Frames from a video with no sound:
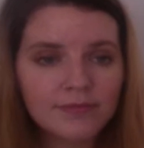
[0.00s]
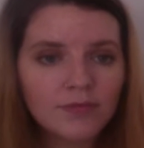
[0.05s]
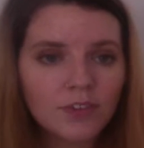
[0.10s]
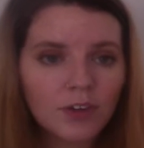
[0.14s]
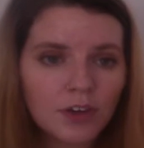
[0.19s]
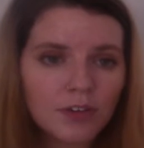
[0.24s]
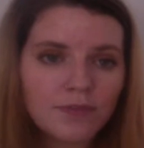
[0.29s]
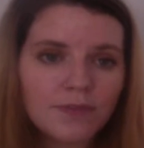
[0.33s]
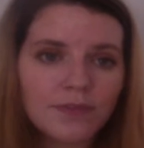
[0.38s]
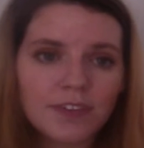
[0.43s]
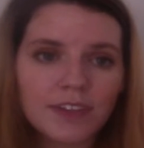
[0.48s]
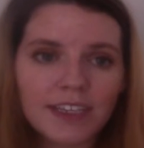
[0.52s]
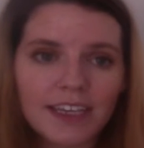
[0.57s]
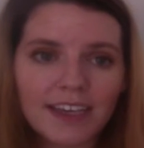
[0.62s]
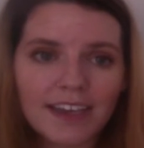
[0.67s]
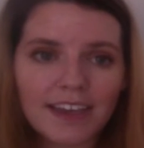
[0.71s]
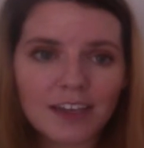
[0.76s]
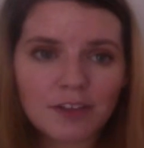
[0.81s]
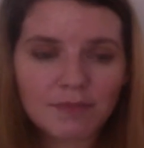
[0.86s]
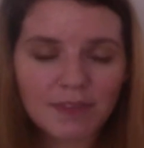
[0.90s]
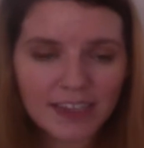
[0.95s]

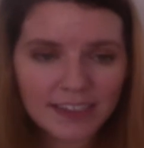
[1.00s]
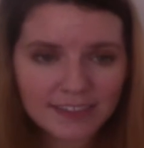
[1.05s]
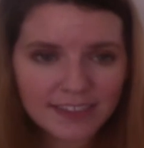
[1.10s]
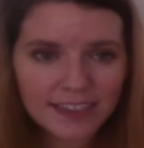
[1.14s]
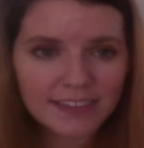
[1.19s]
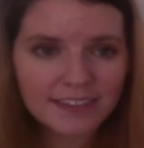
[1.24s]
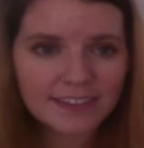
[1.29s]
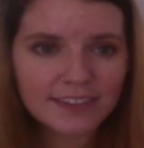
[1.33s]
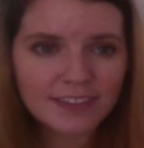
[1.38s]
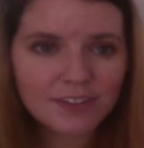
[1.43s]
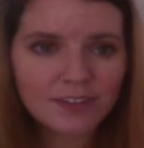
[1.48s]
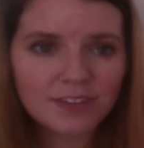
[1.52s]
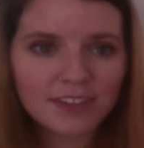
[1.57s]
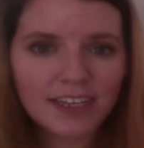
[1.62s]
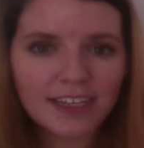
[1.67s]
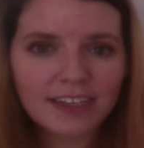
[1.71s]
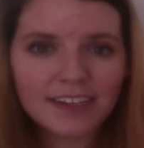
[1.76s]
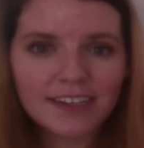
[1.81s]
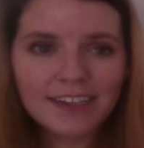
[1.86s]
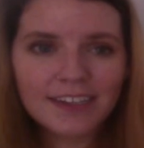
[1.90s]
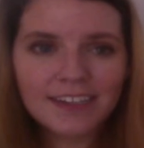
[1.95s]
Hopefully, it makes sense to you
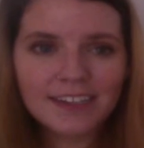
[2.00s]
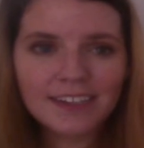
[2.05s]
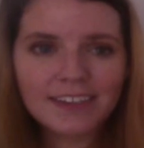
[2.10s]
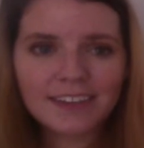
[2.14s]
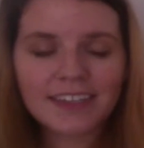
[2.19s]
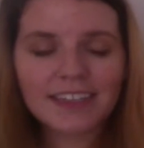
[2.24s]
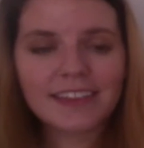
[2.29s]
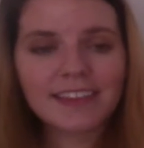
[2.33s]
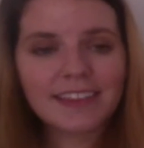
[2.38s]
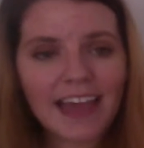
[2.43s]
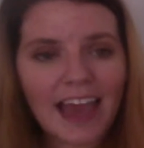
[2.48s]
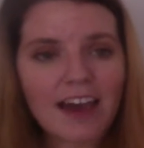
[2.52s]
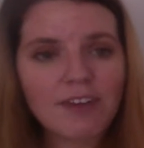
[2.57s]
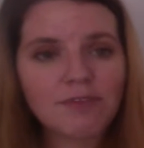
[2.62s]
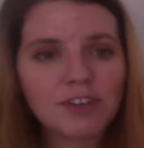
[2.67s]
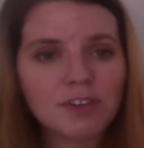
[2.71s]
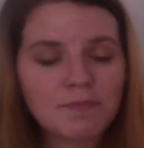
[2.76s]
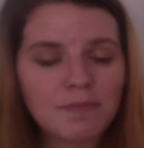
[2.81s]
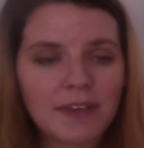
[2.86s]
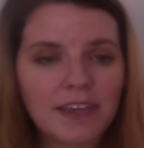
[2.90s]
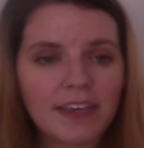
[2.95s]
that
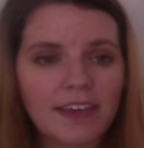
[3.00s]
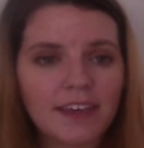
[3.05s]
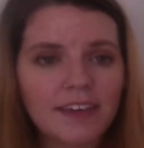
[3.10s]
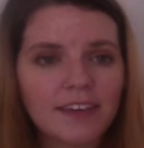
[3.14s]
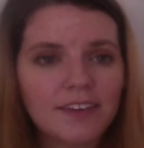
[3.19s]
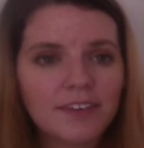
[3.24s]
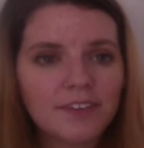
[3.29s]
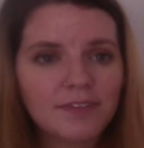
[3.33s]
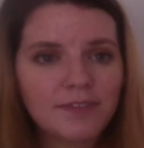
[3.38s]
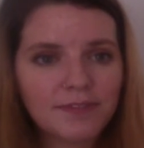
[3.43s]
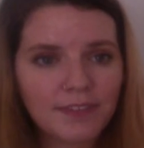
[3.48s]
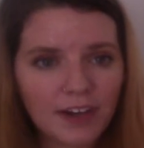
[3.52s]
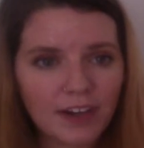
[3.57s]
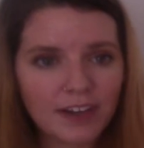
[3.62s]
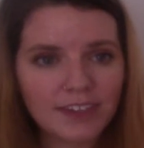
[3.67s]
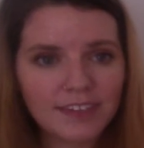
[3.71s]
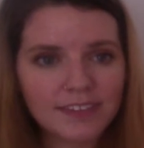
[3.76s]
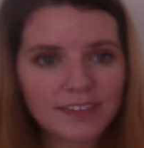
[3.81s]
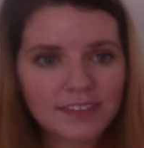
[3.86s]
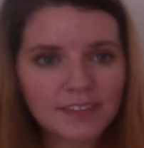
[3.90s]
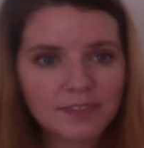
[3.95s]
would be
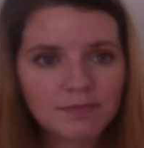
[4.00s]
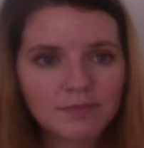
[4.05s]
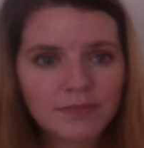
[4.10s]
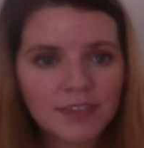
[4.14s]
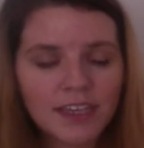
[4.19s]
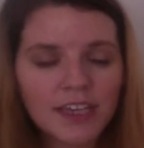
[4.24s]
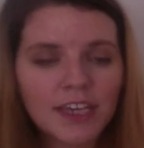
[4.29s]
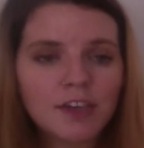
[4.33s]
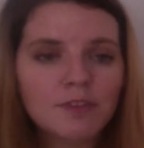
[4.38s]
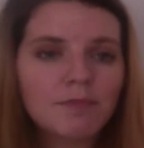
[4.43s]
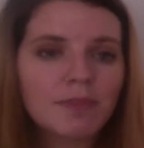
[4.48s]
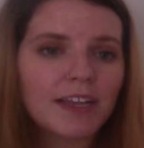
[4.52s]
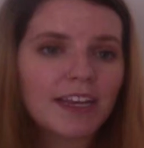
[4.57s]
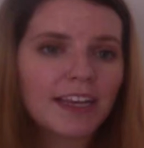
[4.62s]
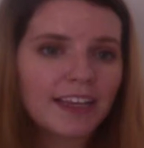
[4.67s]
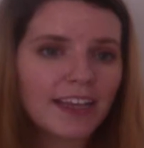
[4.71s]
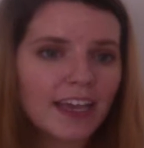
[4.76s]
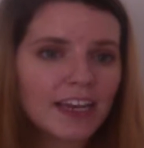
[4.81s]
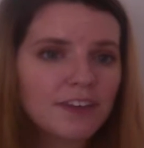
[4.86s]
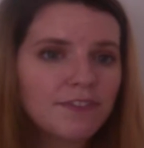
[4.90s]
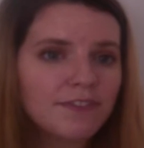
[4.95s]
false. But
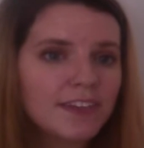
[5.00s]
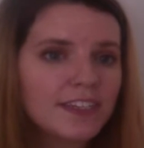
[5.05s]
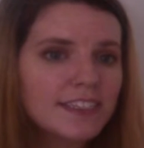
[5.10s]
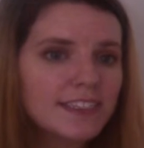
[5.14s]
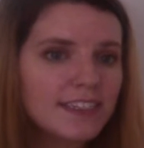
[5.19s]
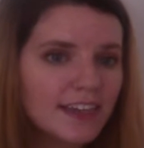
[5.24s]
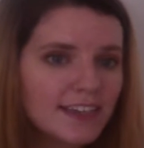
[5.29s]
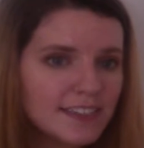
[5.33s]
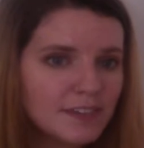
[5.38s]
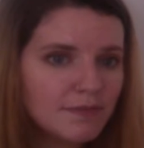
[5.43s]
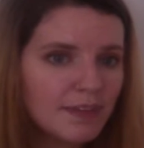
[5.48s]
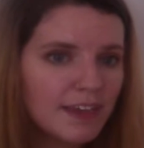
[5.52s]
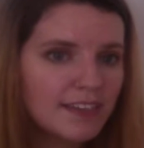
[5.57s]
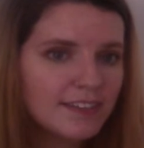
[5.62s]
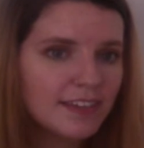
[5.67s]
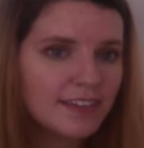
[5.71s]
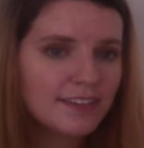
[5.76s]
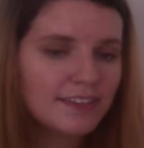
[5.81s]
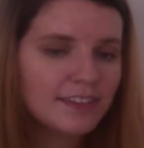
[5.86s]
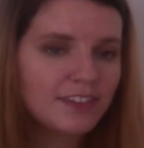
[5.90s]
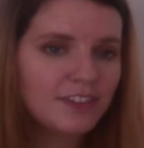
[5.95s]
again, if it doesn't make
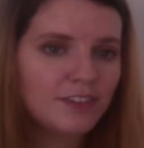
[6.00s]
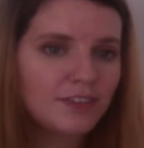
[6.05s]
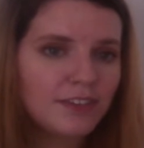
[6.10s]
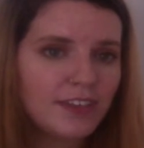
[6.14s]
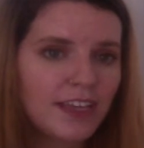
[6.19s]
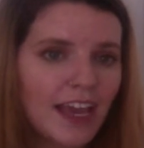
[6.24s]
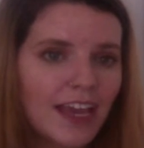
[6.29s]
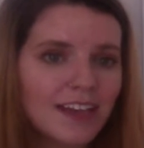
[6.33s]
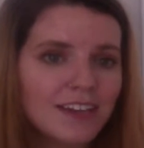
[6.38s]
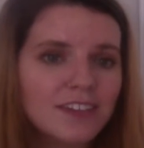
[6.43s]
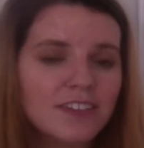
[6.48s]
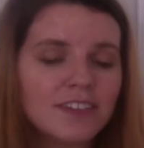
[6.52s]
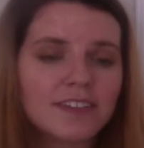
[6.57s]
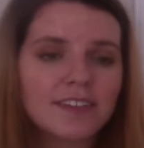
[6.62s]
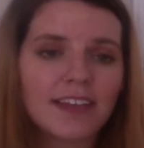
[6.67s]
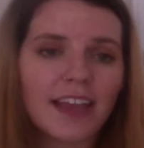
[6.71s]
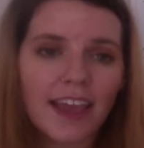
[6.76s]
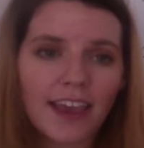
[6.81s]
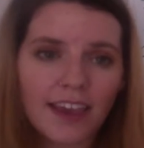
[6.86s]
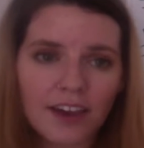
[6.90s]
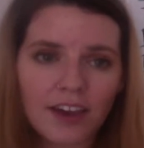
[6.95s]
sense to you yet, just
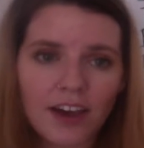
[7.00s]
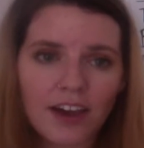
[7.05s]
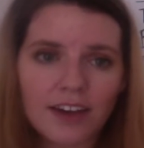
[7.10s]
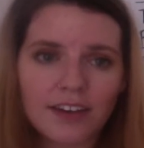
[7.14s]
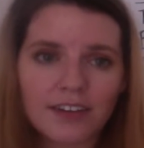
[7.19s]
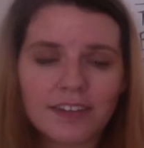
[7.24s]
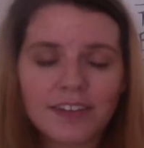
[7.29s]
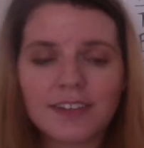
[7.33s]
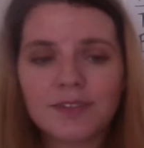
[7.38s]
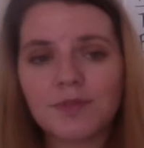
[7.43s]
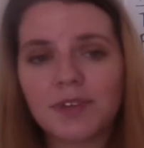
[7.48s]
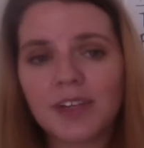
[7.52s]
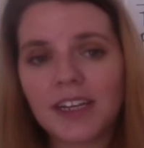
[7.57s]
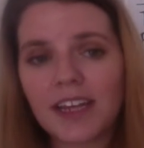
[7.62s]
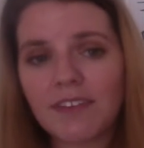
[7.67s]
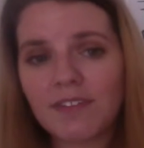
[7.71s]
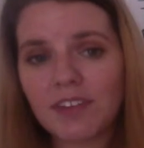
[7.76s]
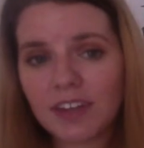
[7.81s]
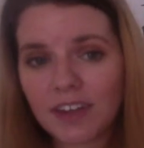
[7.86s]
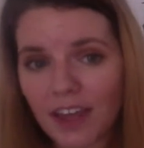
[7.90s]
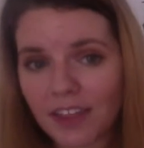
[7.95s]
hang on, because we're going to
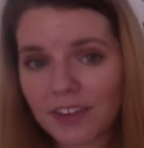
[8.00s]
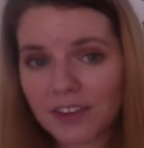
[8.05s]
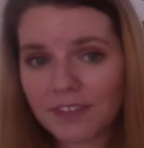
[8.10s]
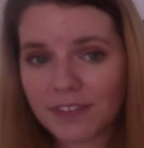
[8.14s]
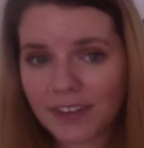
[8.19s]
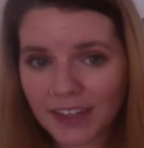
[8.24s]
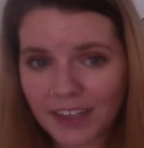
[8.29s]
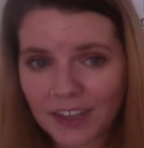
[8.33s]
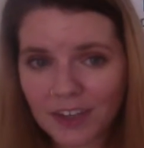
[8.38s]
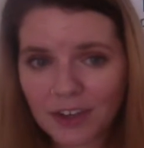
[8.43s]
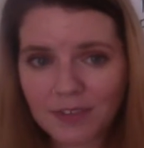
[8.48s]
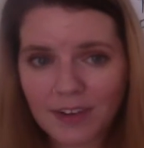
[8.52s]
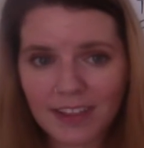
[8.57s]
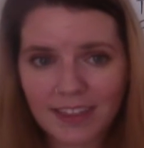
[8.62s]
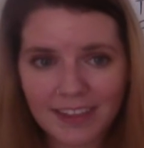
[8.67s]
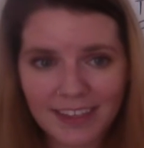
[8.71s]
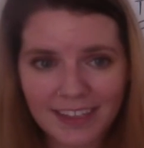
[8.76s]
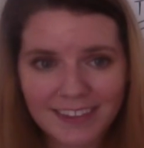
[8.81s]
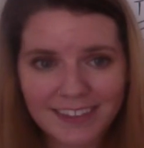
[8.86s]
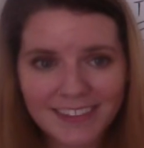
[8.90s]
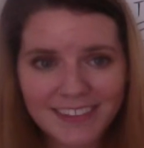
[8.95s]
have another video on
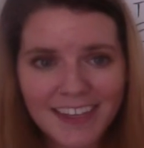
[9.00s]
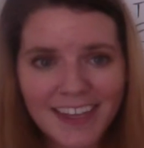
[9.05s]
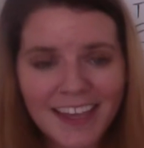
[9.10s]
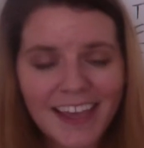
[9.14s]
this.